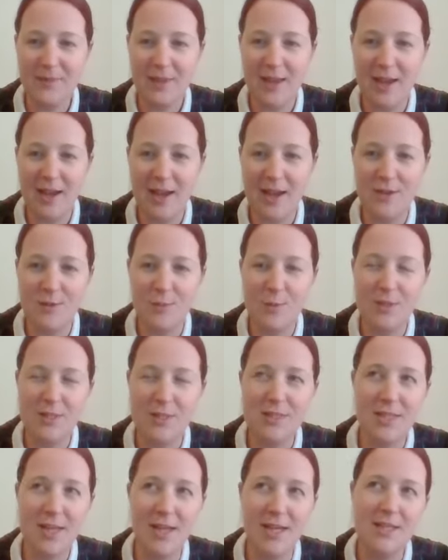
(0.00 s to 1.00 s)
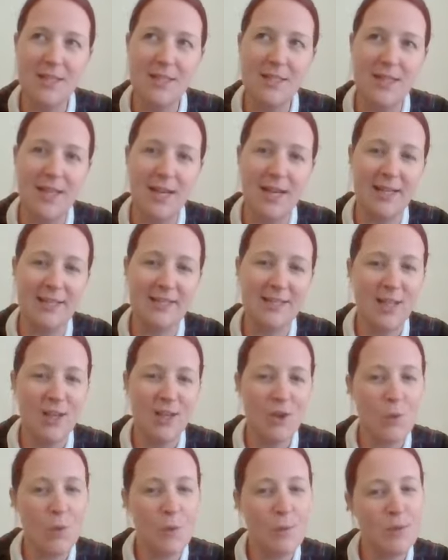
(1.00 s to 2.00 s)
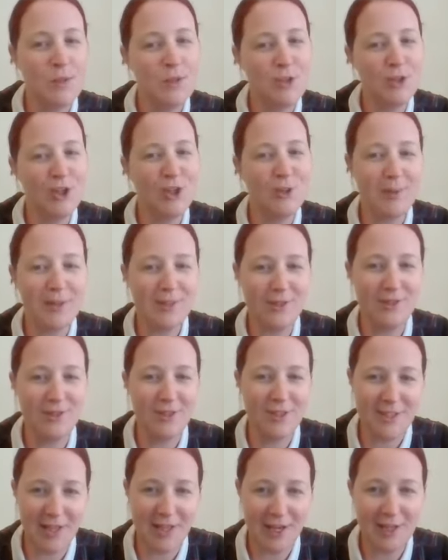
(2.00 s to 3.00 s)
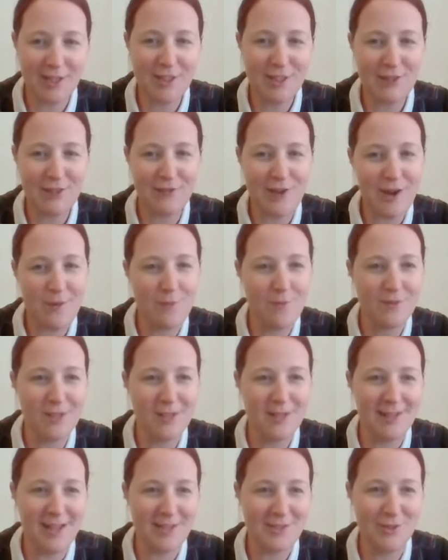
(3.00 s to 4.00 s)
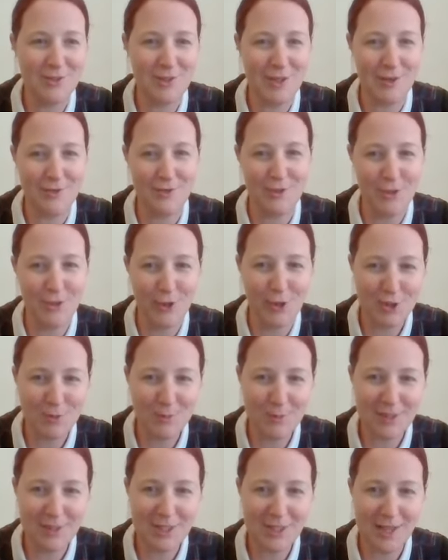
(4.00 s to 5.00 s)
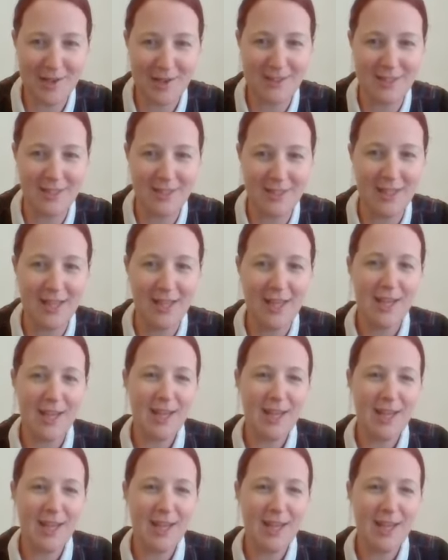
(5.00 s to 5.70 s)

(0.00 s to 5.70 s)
and we decided that we would do it by doing a charity event with the Glasgow Children's Hospital charity,